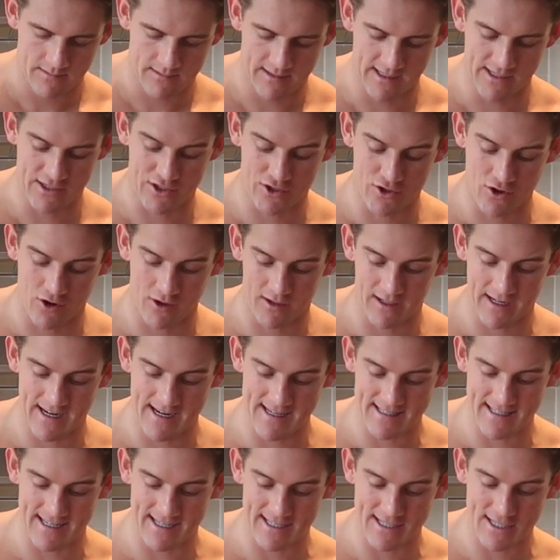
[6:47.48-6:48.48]
This chocolate
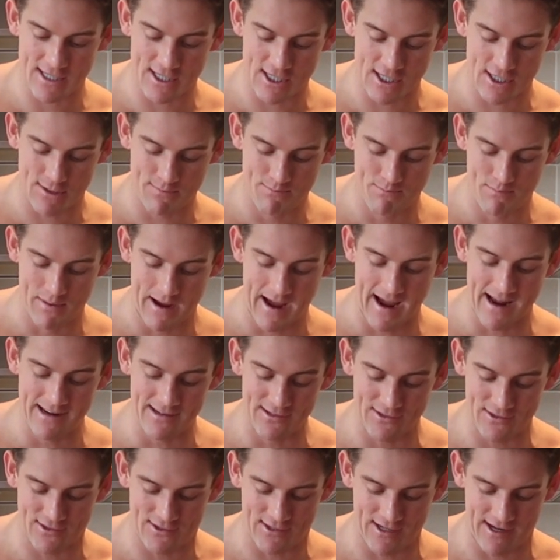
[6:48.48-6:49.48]
is
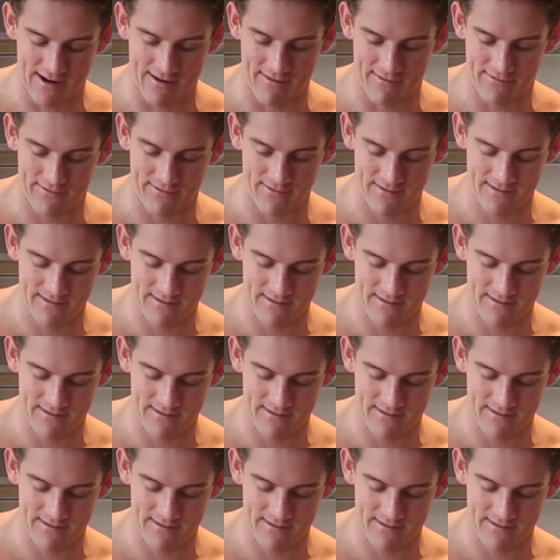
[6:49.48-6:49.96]
expensive.